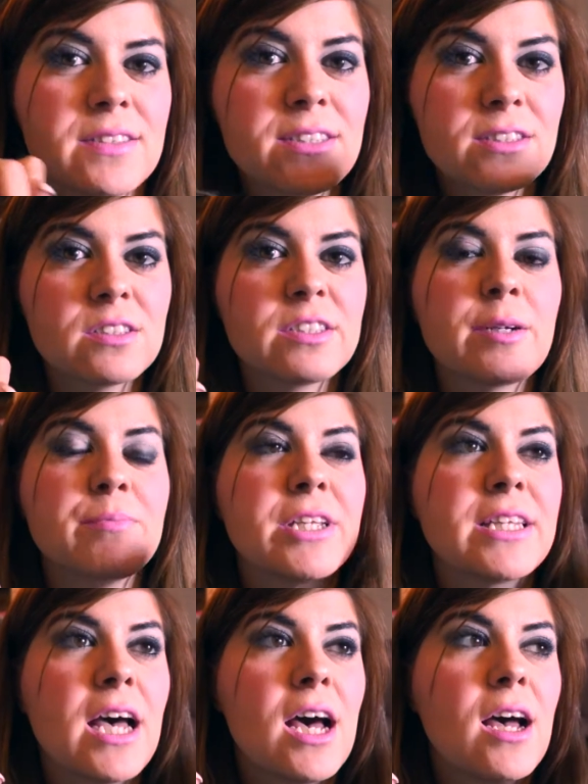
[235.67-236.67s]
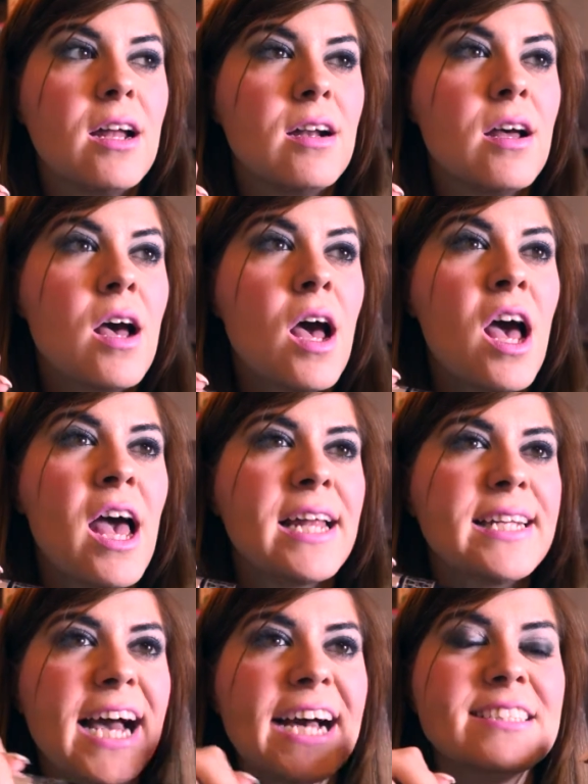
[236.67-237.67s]
So this is something that
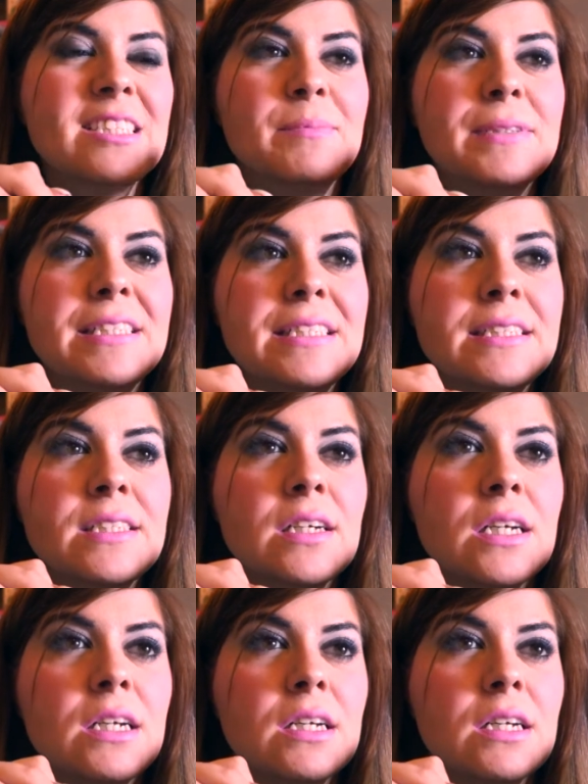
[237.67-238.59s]
lasts me